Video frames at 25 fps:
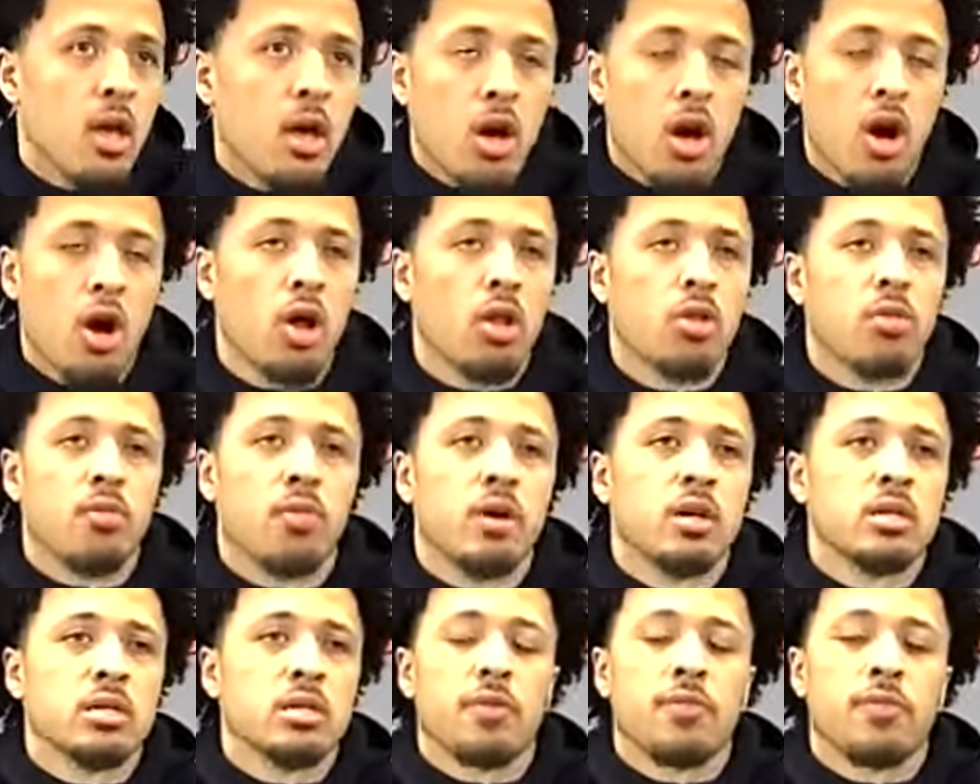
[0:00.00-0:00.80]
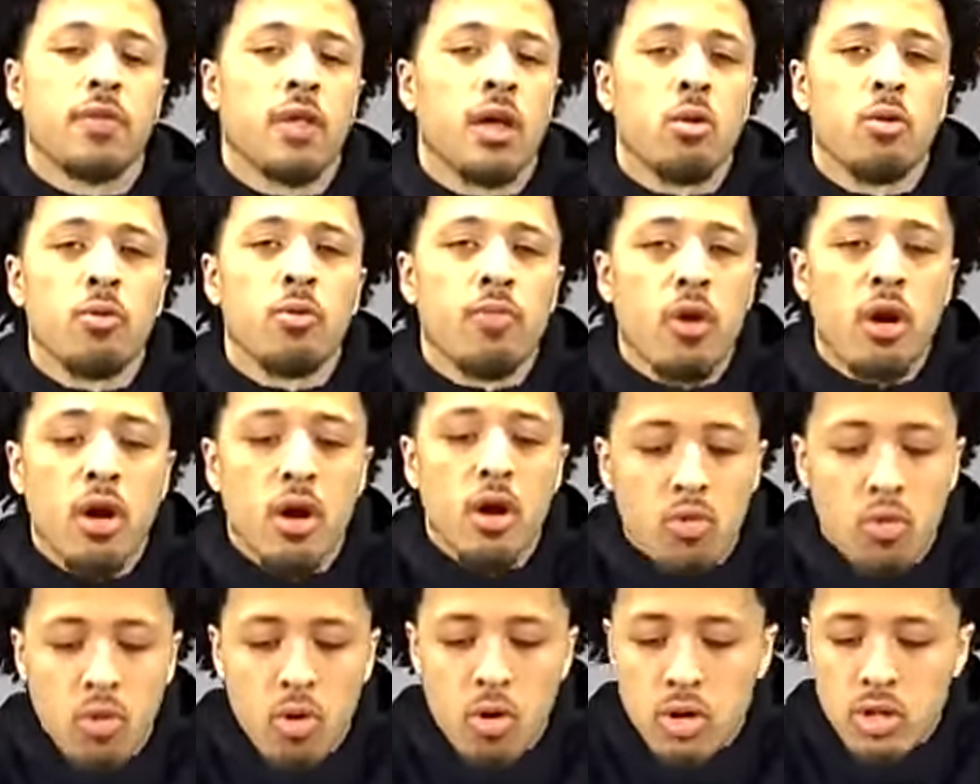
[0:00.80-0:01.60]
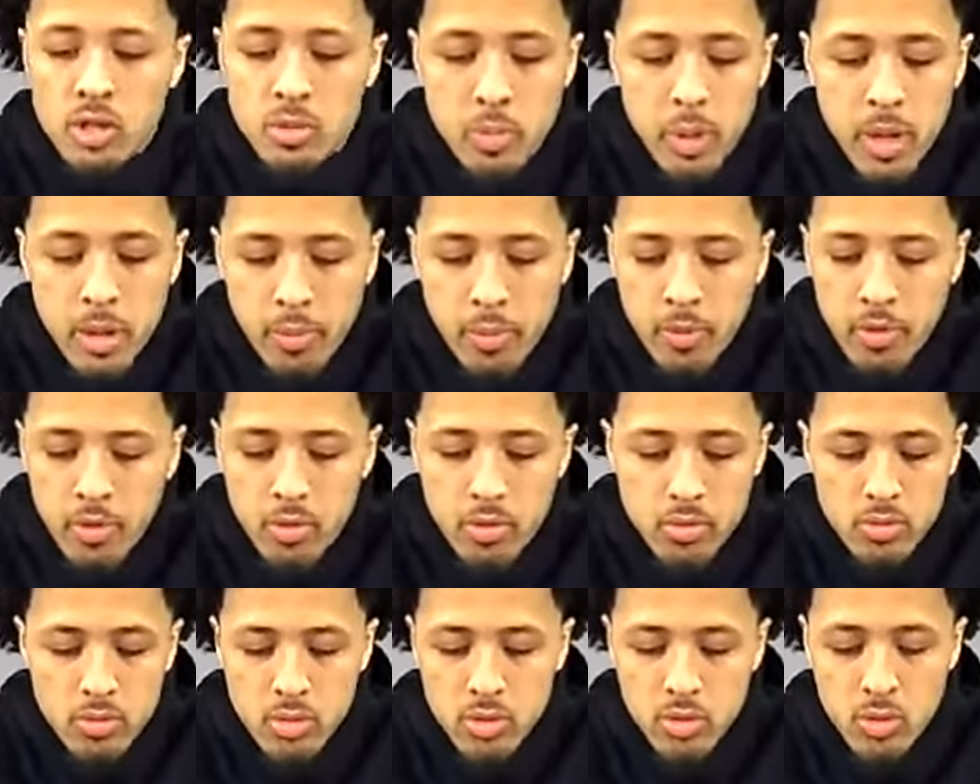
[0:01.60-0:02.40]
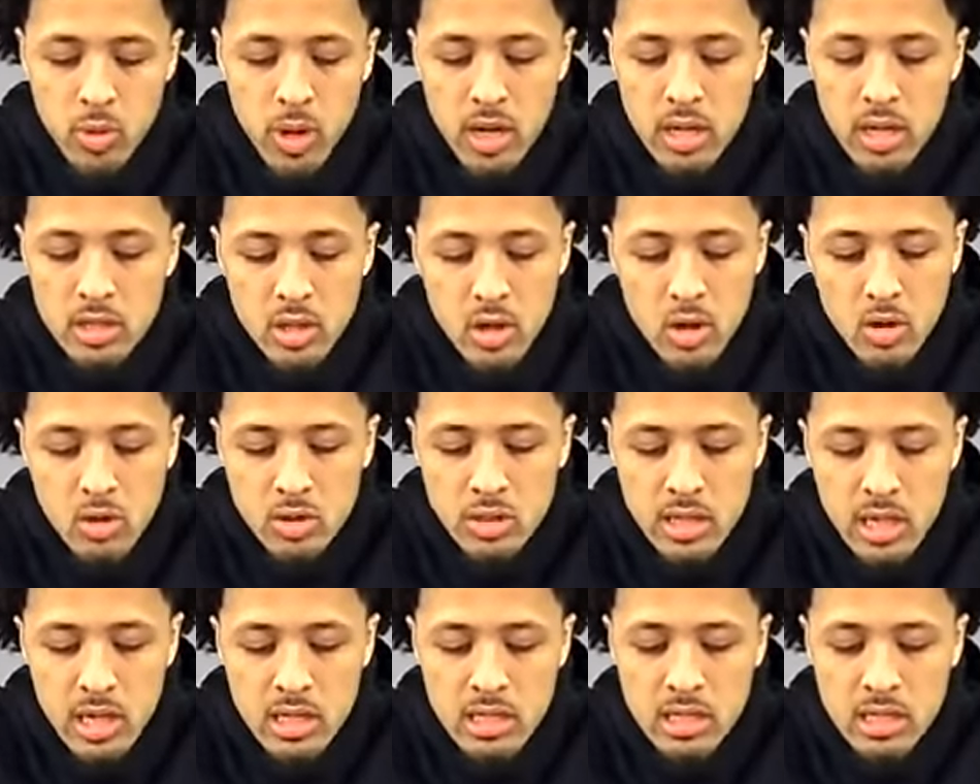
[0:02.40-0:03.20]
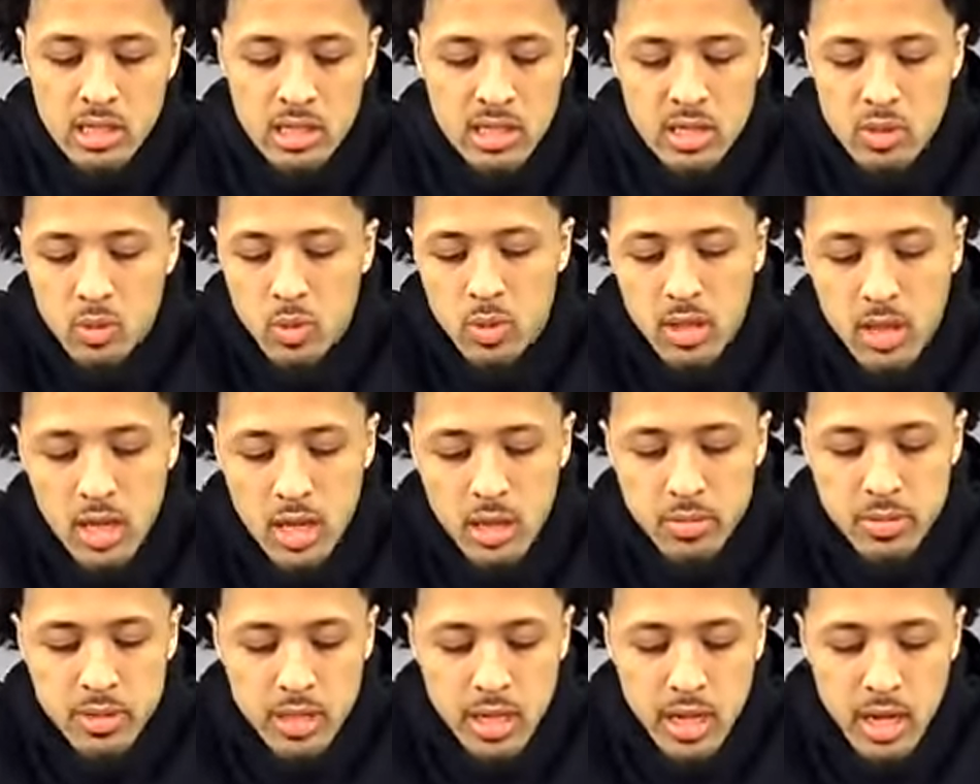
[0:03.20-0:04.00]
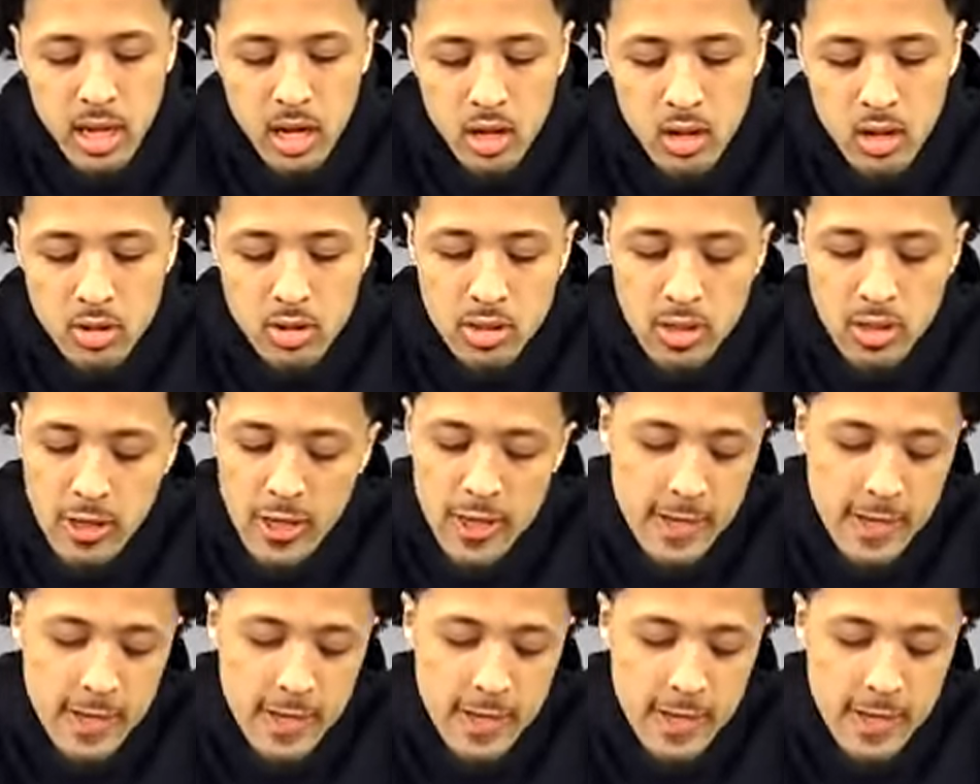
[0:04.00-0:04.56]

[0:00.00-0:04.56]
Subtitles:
all of us, I feel like we've all grown as people throughout this whole season just with the ups and downs.